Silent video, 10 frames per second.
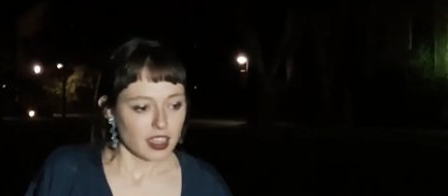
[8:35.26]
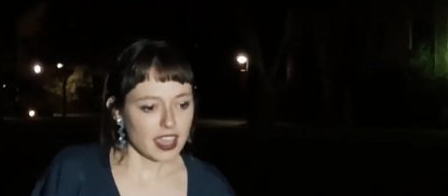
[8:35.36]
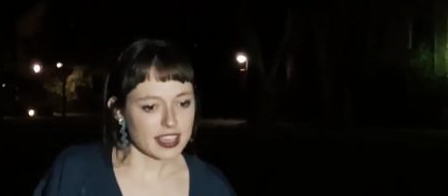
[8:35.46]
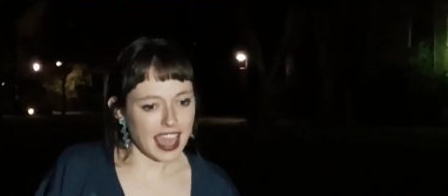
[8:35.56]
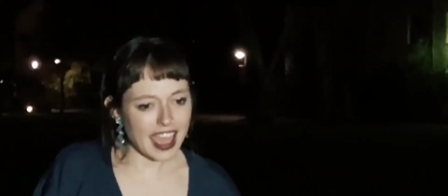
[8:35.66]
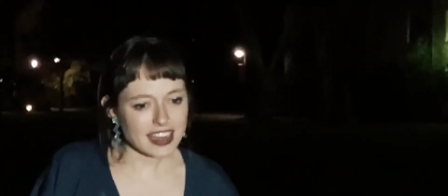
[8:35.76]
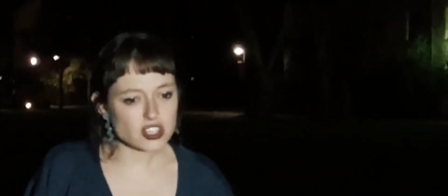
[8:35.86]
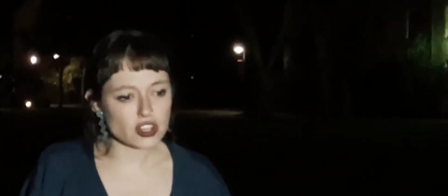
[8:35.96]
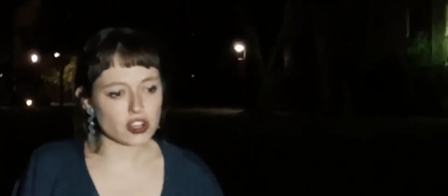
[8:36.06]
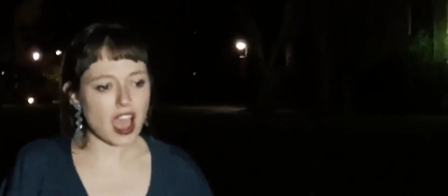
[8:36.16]
It can
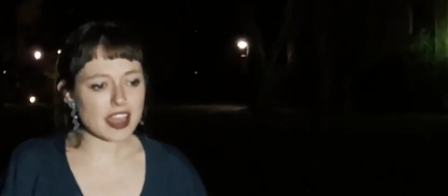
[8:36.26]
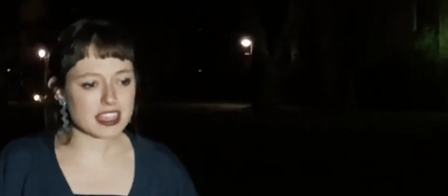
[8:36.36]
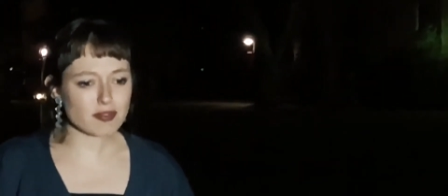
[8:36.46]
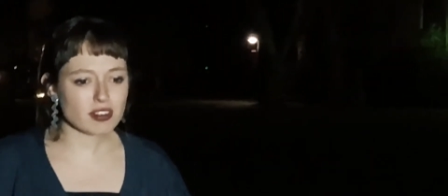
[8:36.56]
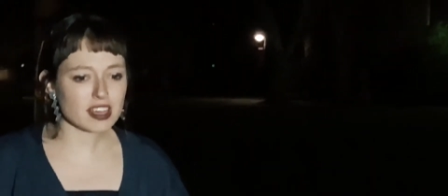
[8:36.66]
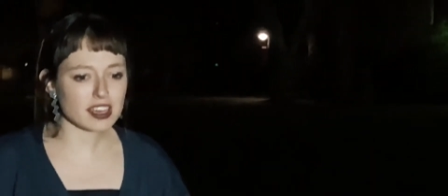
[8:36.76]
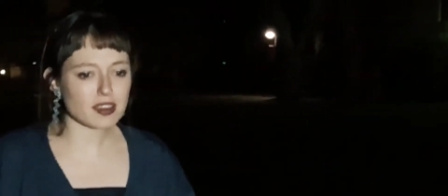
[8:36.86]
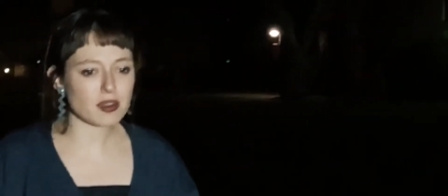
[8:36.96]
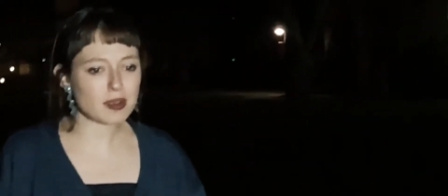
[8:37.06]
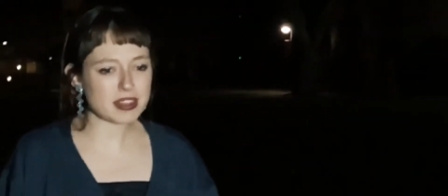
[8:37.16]
do. I
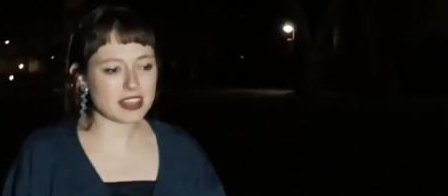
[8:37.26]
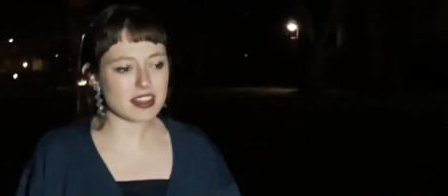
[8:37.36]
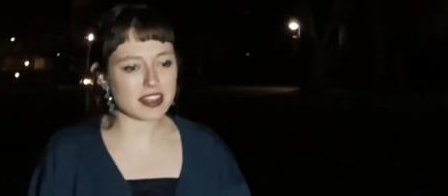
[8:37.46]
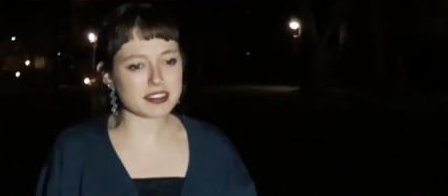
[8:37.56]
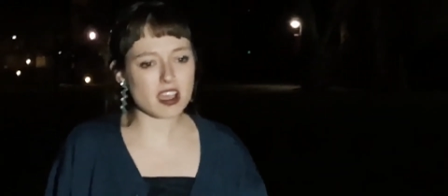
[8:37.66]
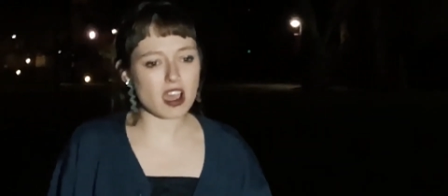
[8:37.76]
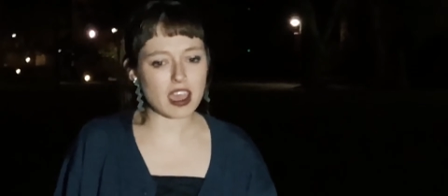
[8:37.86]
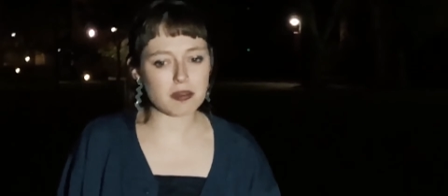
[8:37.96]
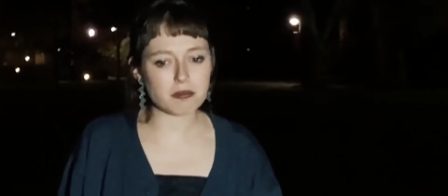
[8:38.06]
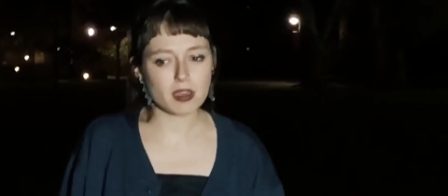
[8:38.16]
definitely, within that
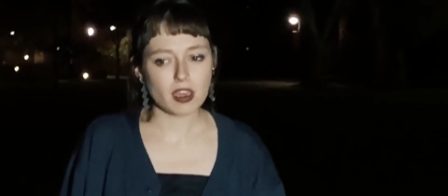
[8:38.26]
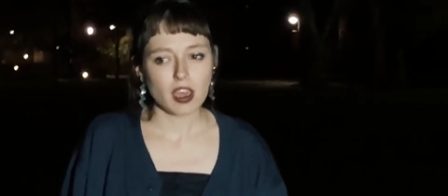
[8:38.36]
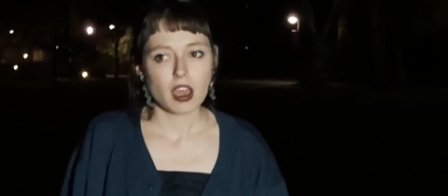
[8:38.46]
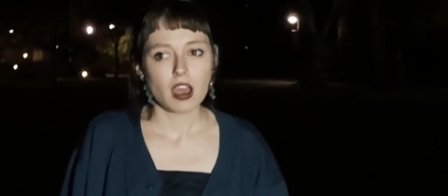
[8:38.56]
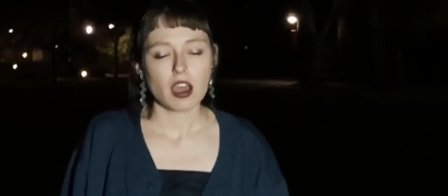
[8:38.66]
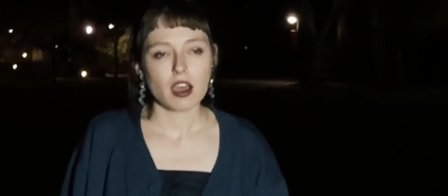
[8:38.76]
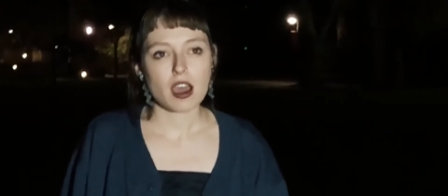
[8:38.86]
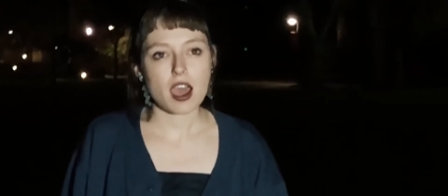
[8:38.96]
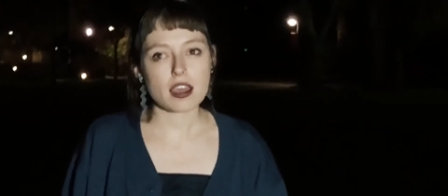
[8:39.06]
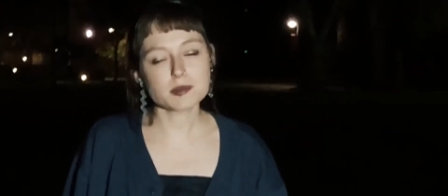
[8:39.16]
time,
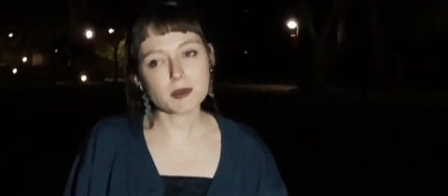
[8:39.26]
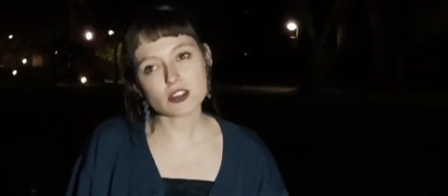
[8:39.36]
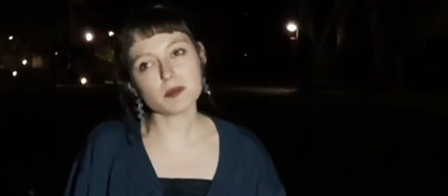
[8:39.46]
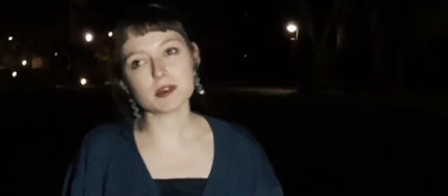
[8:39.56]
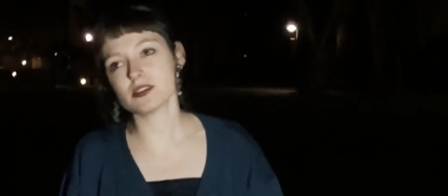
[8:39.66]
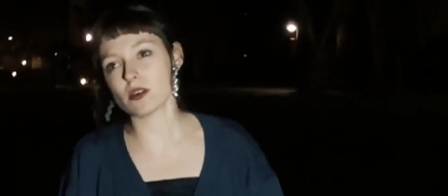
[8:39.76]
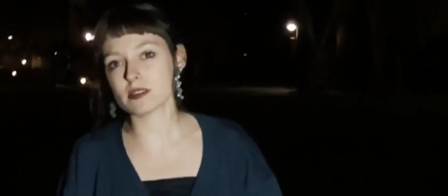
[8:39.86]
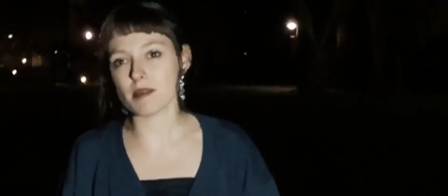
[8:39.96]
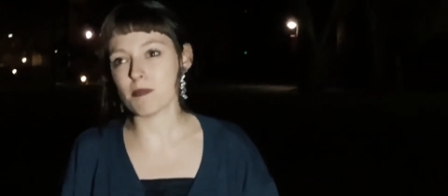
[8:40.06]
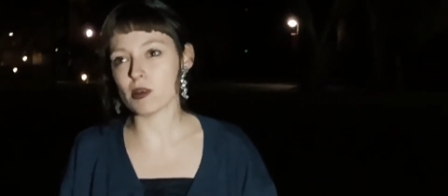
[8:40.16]
especially with
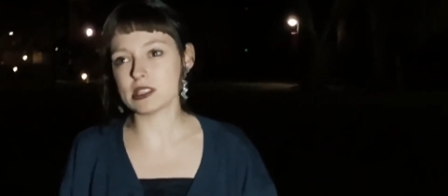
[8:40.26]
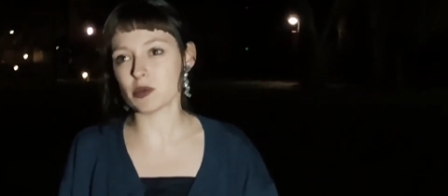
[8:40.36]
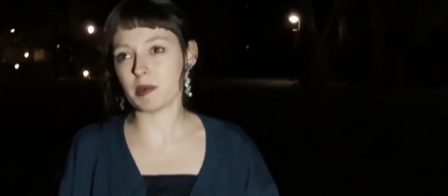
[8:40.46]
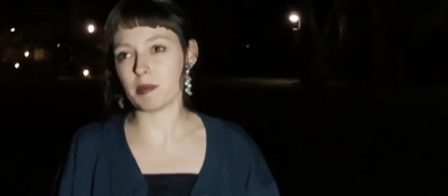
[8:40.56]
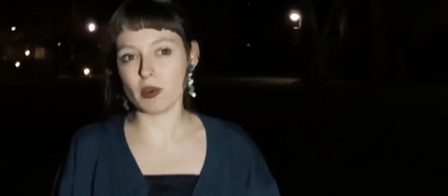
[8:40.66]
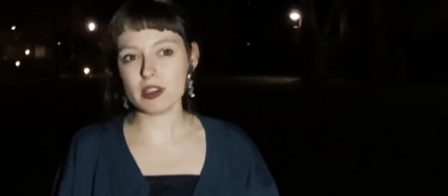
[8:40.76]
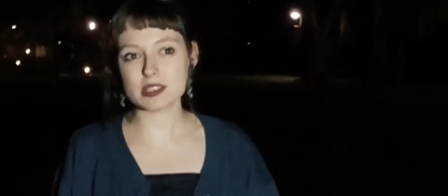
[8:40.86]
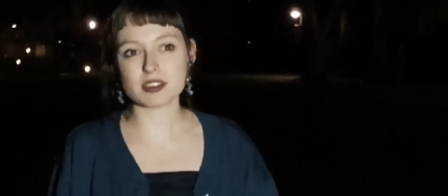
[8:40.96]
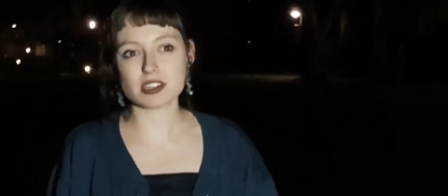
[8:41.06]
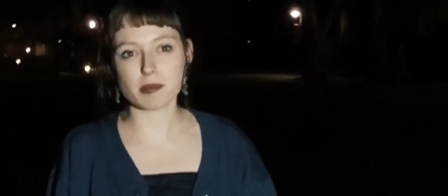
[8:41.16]
songs like Boys Will Be Boys,
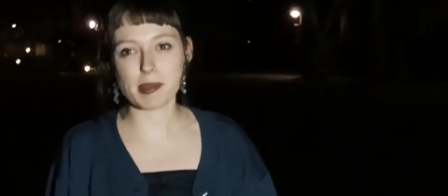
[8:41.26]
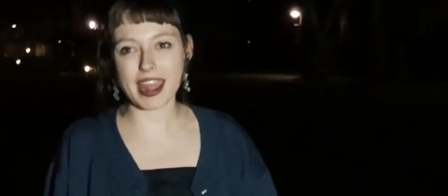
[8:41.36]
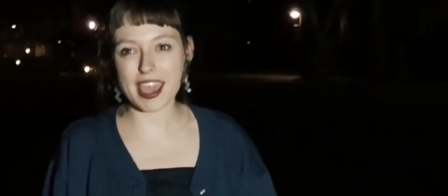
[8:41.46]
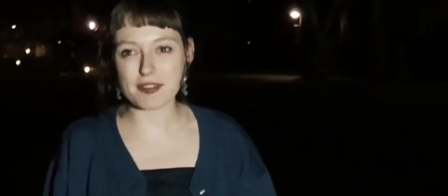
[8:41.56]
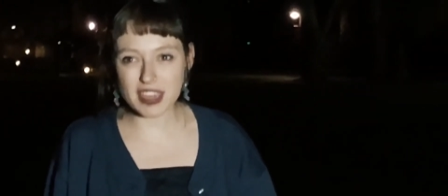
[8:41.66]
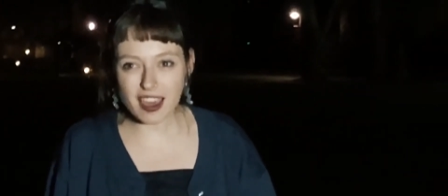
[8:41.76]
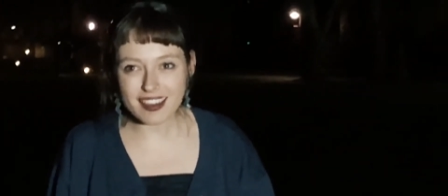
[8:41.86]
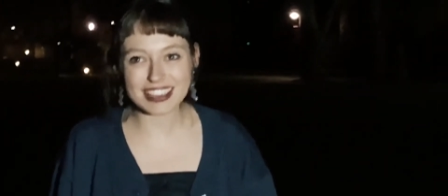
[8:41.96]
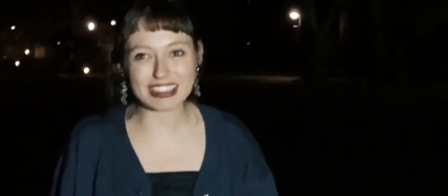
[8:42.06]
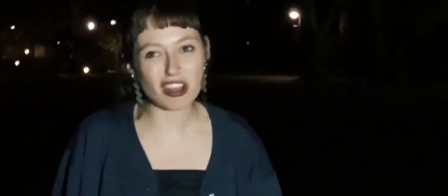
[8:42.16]
which are a bit heavier,
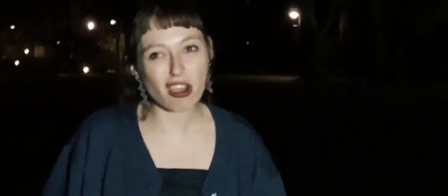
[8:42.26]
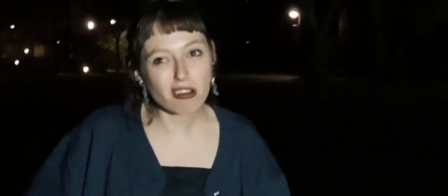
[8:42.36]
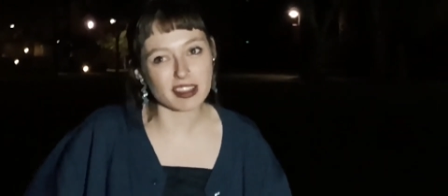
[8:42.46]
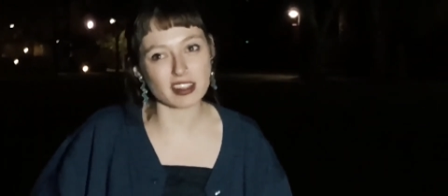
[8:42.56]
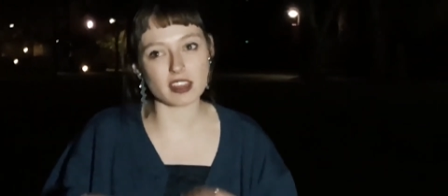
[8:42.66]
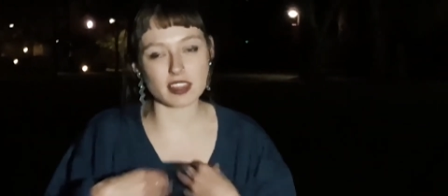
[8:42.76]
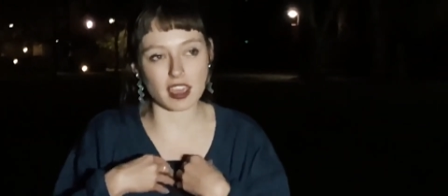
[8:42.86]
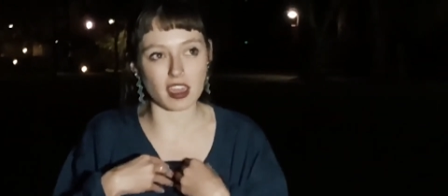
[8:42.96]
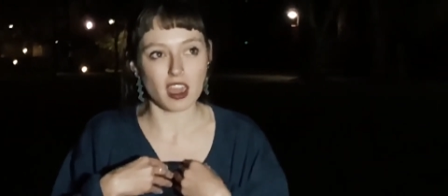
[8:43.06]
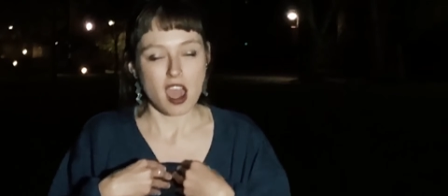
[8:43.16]
and
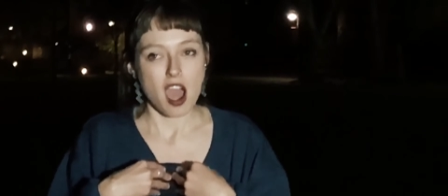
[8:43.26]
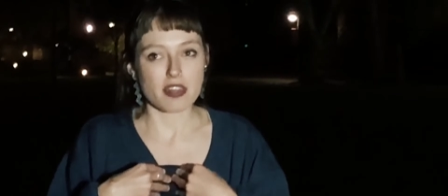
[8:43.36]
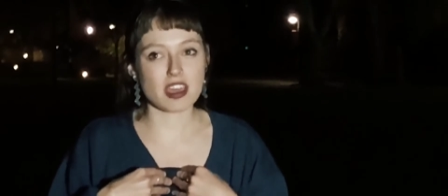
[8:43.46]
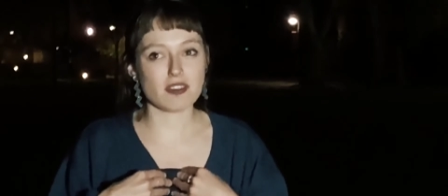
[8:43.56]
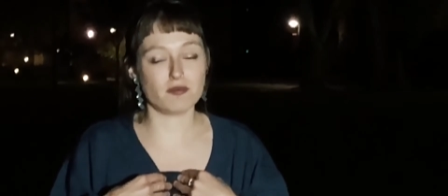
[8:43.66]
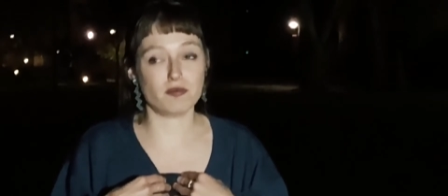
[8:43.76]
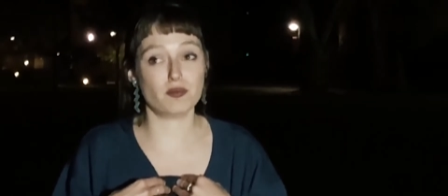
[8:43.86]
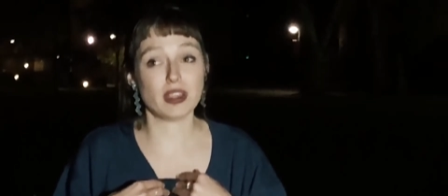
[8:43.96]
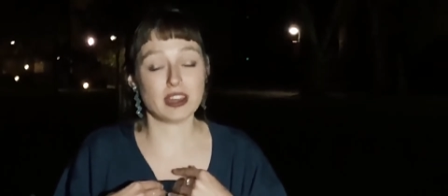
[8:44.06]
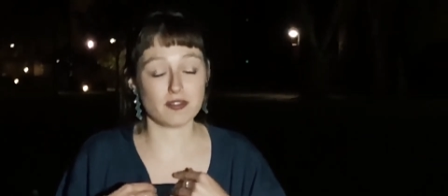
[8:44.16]
they've
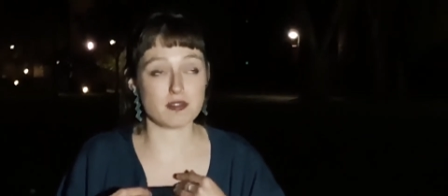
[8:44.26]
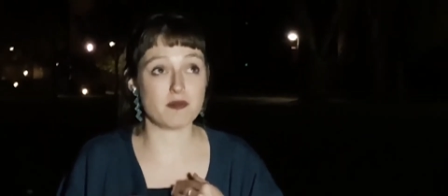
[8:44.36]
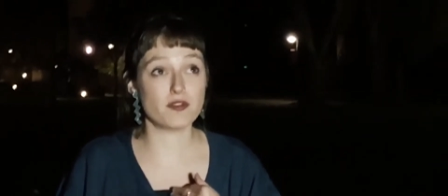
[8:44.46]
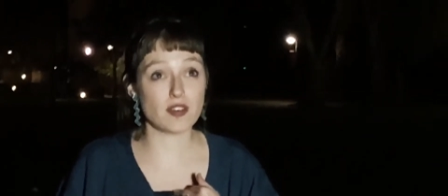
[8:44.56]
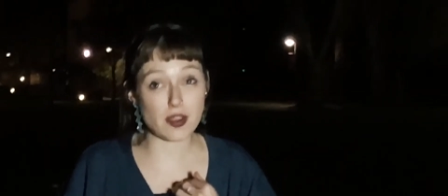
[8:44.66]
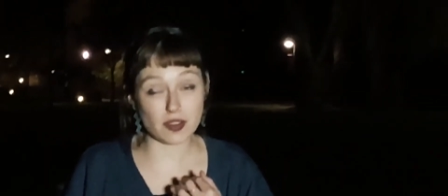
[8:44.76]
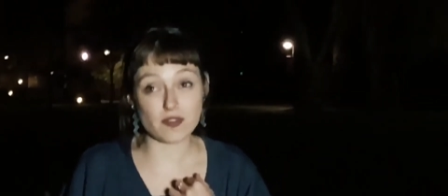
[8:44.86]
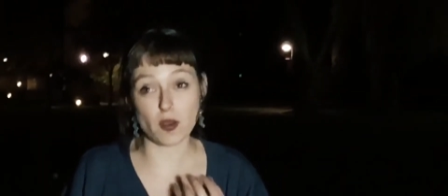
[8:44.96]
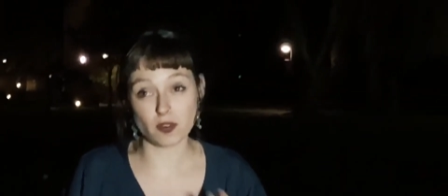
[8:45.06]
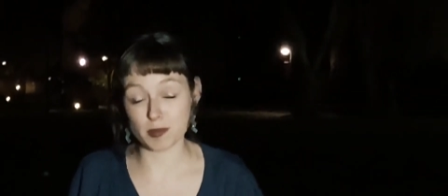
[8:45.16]
written from very
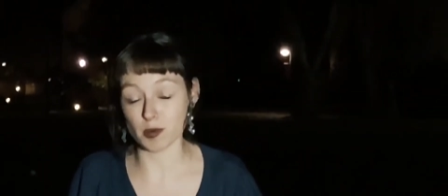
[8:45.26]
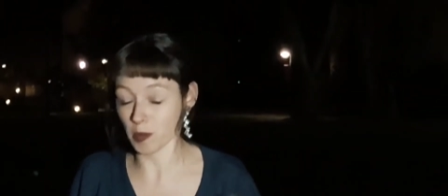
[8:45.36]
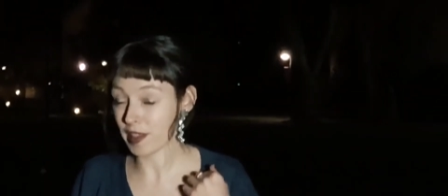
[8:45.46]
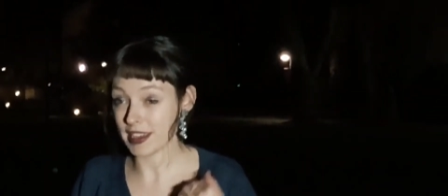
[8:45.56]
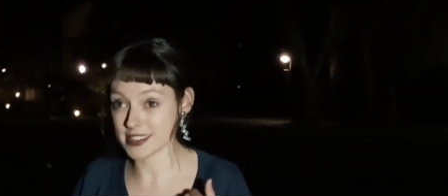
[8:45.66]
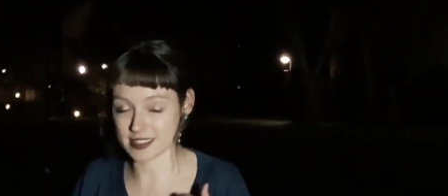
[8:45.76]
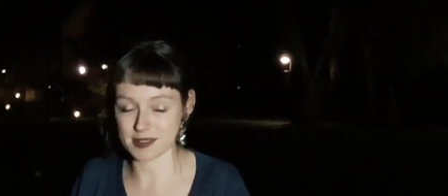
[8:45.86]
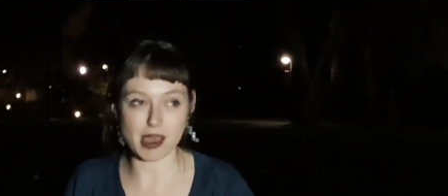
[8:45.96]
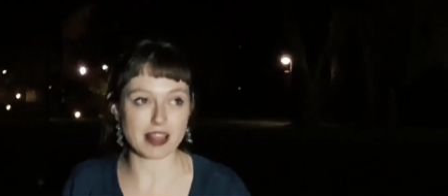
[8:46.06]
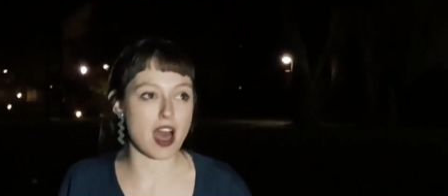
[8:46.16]
vulnerable places
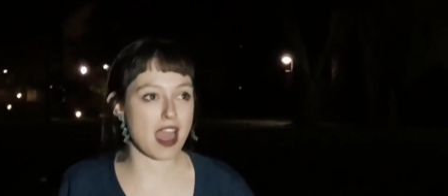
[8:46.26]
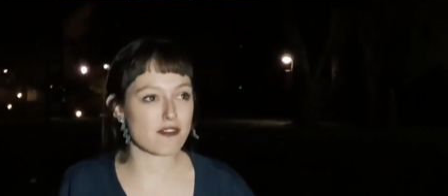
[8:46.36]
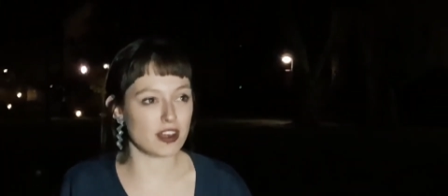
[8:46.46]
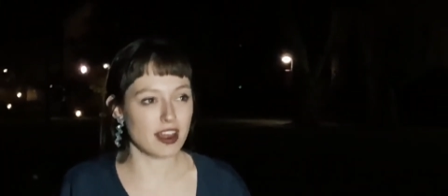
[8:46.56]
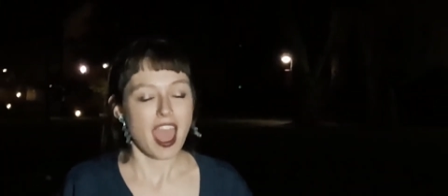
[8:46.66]
in my life.